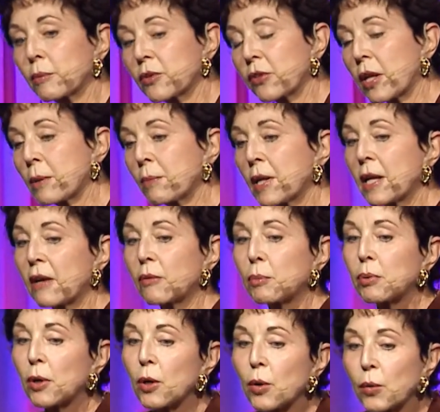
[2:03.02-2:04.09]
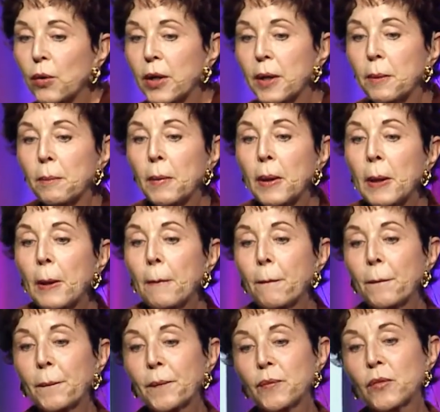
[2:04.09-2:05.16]
Does anybody have a program?
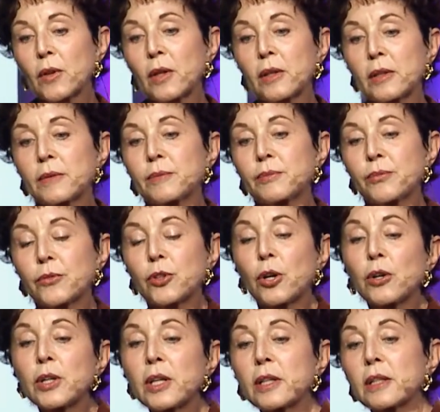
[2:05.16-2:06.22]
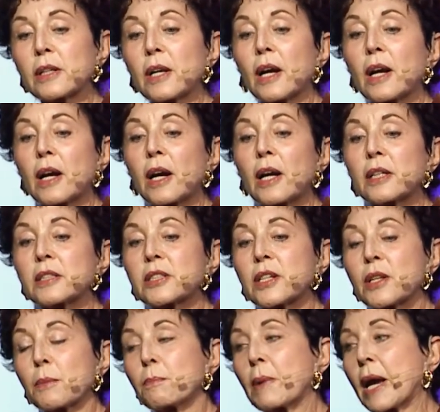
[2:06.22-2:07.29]
Turn it onto
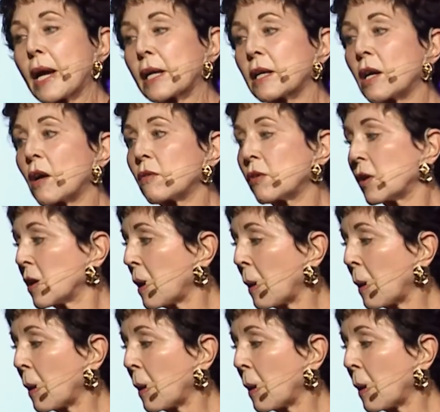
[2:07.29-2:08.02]
the back cover.